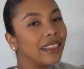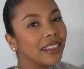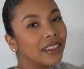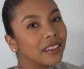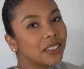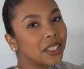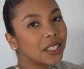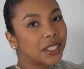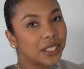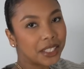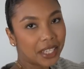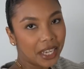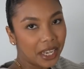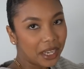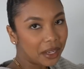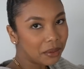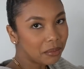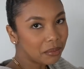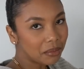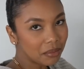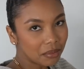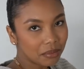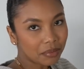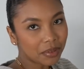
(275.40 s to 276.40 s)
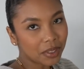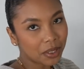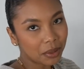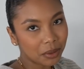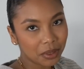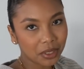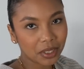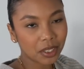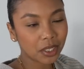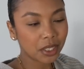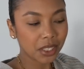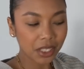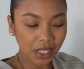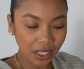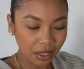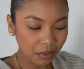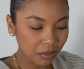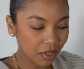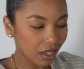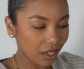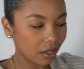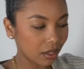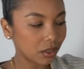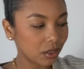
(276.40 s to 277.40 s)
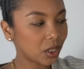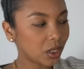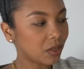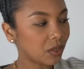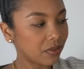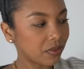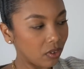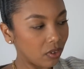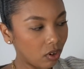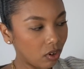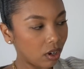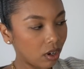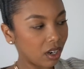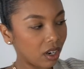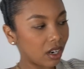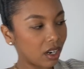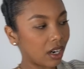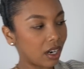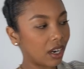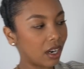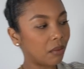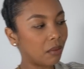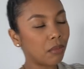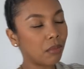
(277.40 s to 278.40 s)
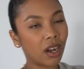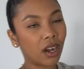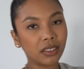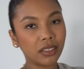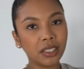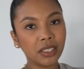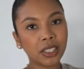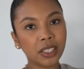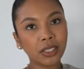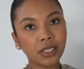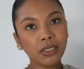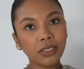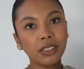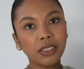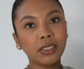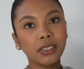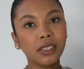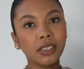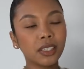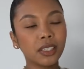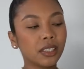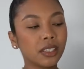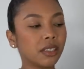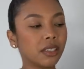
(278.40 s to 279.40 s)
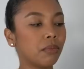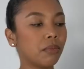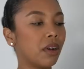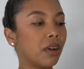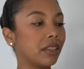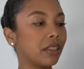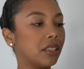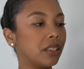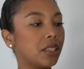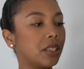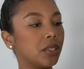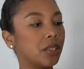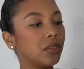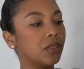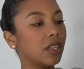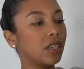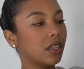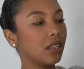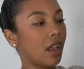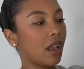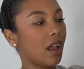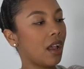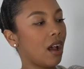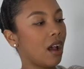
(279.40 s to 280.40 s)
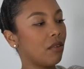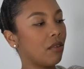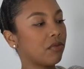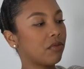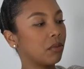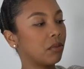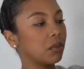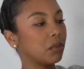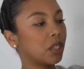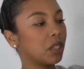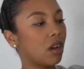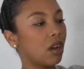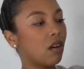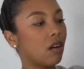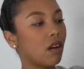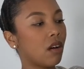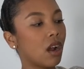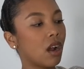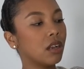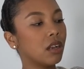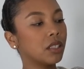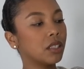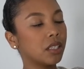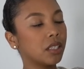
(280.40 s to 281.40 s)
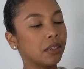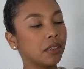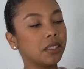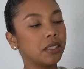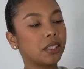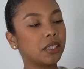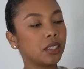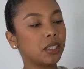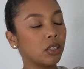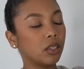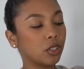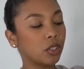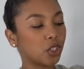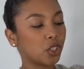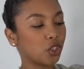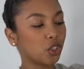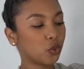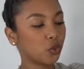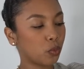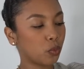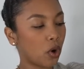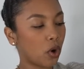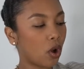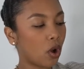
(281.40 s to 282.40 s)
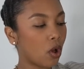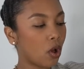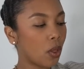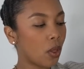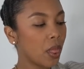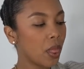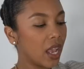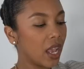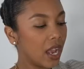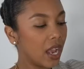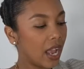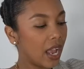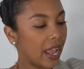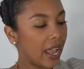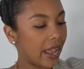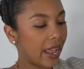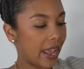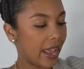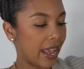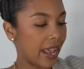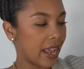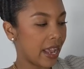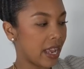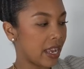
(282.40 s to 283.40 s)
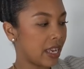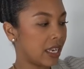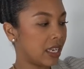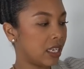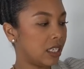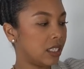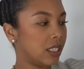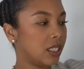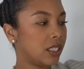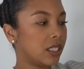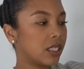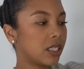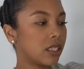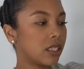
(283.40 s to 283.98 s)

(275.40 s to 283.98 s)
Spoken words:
pretty much the same counts for a bodysuit. This is a bodysuit that I have from Zara, size small. And